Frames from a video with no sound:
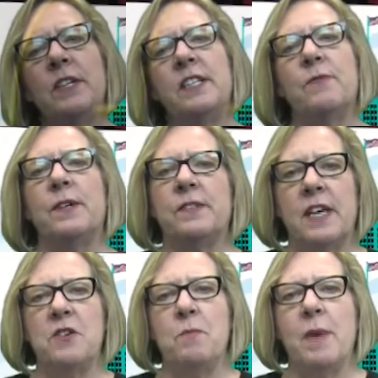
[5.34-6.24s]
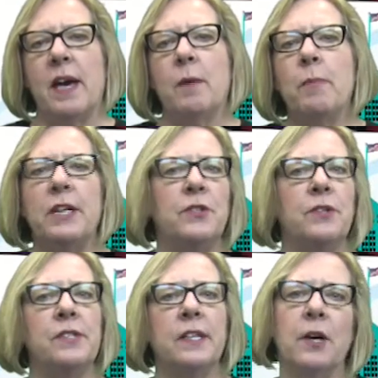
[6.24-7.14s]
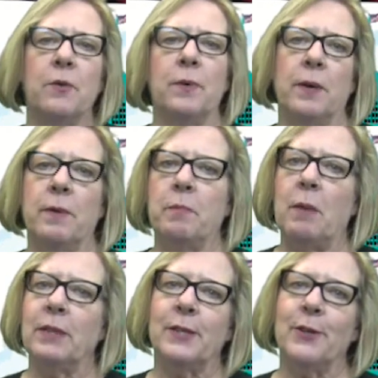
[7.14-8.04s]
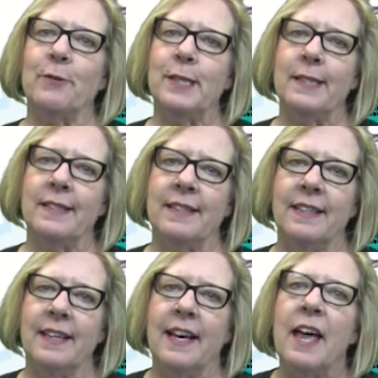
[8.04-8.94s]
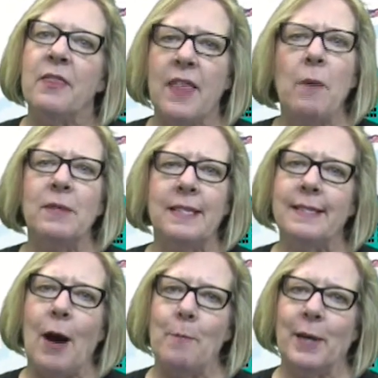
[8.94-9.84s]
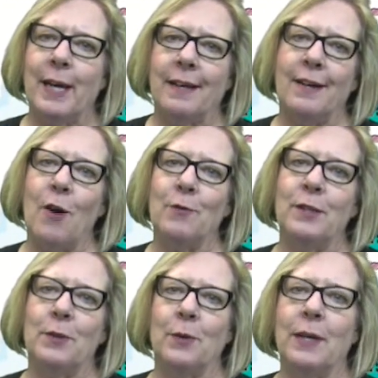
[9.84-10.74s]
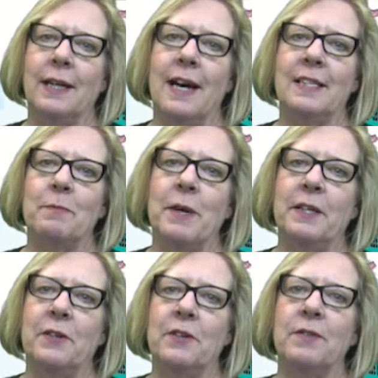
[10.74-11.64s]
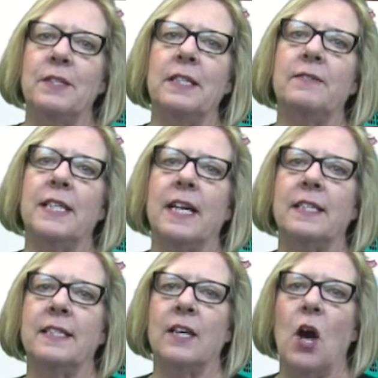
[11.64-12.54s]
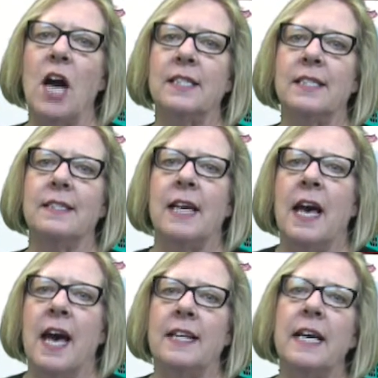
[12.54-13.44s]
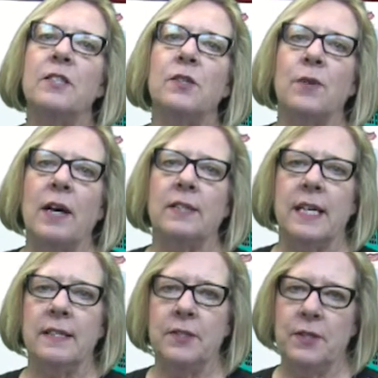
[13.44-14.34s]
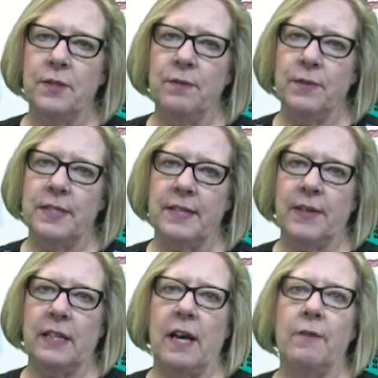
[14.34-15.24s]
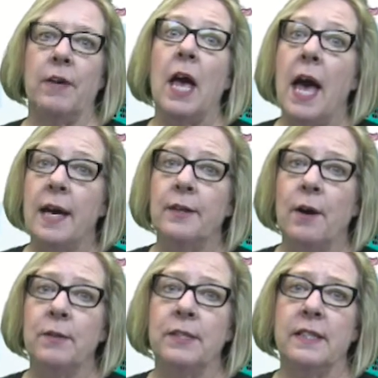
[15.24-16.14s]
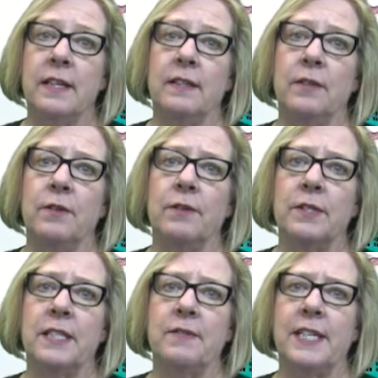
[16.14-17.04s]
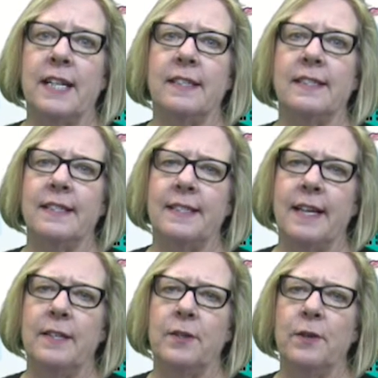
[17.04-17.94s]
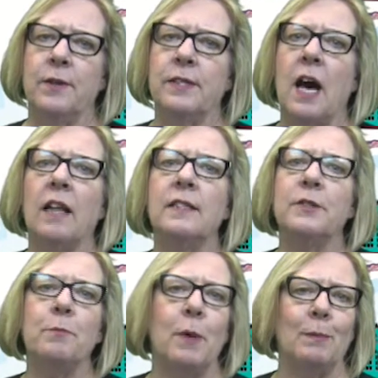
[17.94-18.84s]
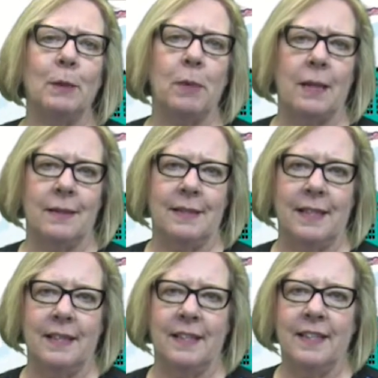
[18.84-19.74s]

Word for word: difference can you make by choosing a career in public service? That was the topic at a conference organized by the University of Texas at Austin's Annette Strauss Institute for Civic Life and hosted at the University of Texas at San Antonio's College of Public Policy.